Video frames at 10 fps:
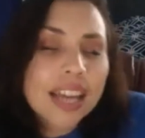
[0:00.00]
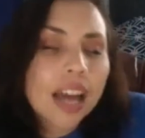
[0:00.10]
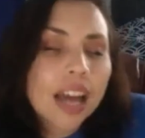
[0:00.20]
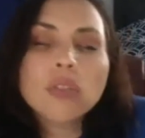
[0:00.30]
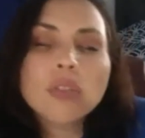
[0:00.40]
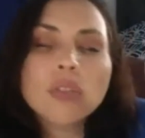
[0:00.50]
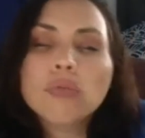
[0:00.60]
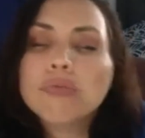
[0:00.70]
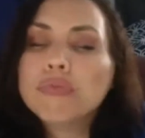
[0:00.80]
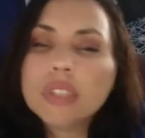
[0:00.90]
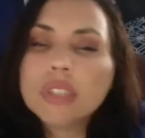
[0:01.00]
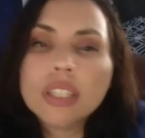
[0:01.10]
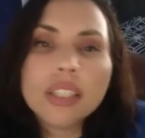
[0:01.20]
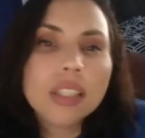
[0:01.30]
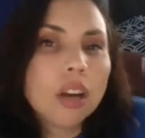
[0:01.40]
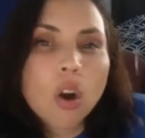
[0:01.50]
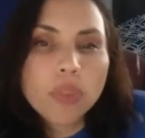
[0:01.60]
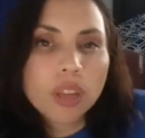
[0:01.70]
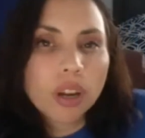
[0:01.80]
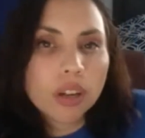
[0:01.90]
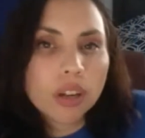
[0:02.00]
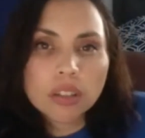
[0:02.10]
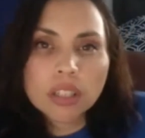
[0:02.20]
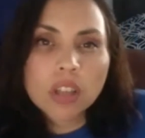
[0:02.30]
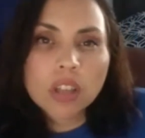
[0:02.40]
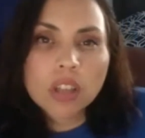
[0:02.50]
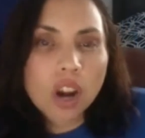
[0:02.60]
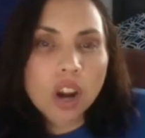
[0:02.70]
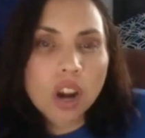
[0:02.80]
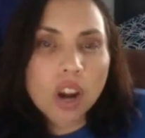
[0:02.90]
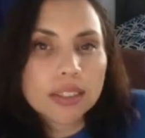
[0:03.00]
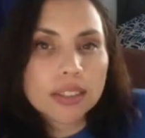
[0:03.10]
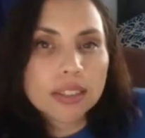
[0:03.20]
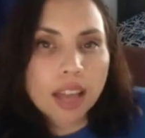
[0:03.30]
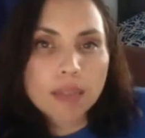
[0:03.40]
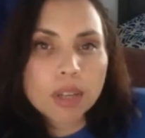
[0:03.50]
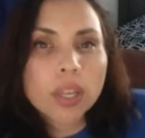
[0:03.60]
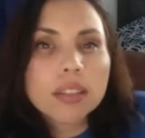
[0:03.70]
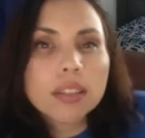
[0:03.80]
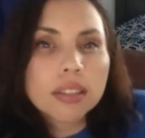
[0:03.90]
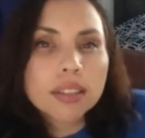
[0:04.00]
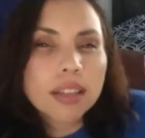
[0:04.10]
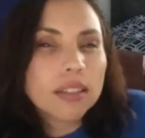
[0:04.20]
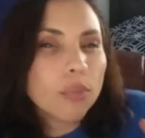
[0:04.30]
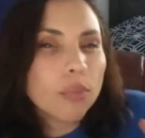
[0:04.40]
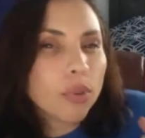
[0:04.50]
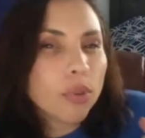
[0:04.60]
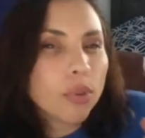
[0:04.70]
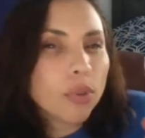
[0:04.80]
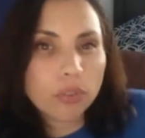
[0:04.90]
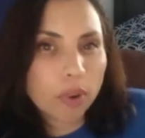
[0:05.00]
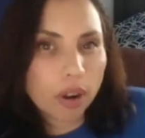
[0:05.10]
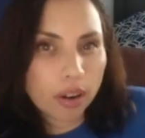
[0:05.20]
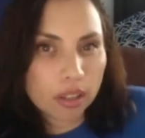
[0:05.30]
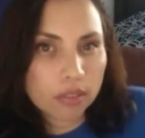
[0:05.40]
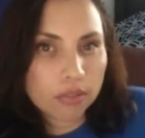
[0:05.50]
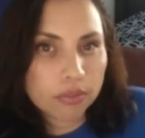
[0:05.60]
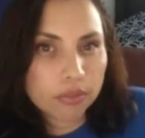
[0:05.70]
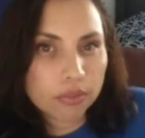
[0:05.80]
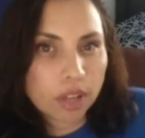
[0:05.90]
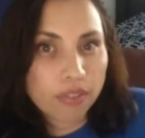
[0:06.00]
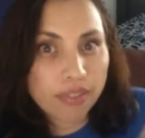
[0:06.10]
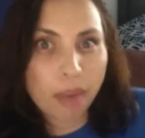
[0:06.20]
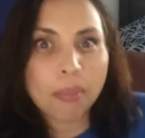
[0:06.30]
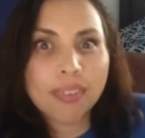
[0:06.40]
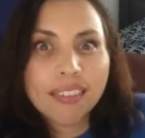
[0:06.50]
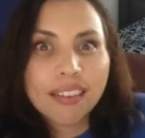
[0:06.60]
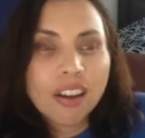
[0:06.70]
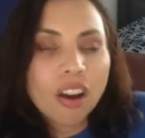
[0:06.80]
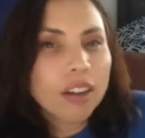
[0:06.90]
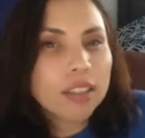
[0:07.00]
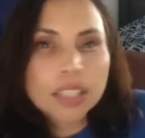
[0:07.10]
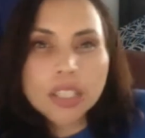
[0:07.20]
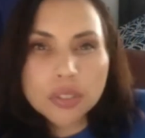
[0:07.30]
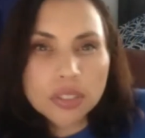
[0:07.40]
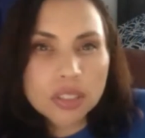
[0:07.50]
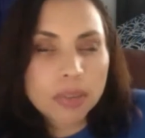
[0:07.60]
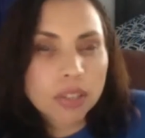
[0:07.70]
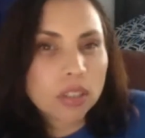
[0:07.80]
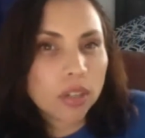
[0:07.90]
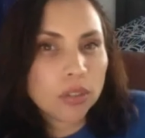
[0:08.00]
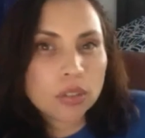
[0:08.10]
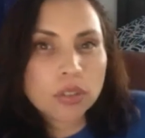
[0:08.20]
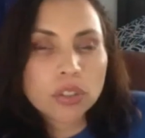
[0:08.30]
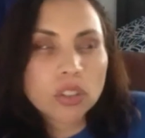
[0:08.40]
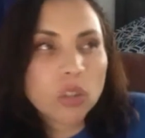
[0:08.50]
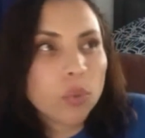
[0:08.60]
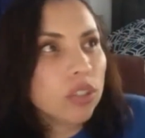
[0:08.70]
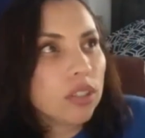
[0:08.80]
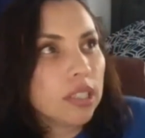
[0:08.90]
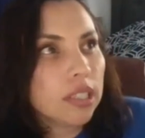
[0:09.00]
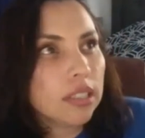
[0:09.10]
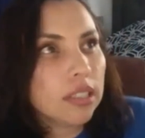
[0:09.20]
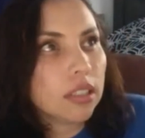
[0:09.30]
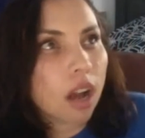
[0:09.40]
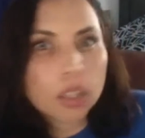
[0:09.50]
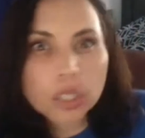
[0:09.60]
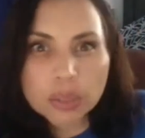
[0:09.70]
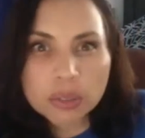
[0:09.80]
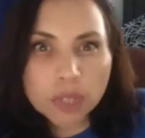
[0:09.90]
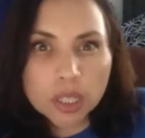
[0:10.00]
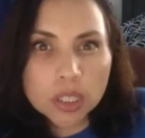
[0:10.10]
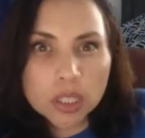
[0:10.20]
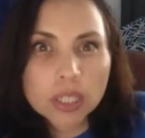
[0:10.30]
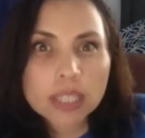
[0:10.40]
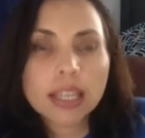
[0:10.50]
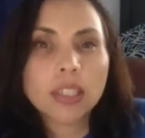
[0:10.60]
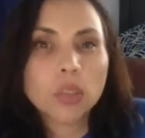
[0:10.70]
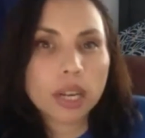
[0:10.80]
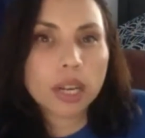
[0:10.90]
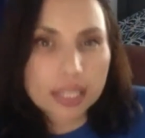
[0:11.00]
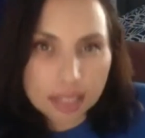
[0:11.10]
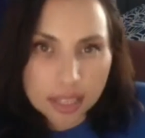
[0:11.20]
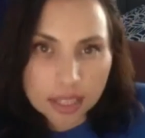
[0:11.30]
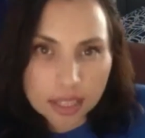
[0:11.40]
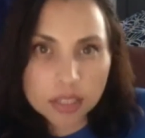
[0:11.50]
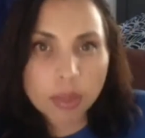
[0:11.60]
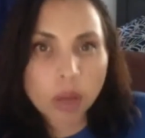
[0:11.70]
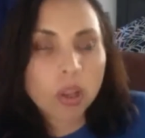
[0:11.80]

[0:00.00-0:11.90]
I just really hope that our students harness this time and own it, because that's the most beautiful part of them. Our seniors, especially our juniors, we just did scholarships for our students. They had to write essays about,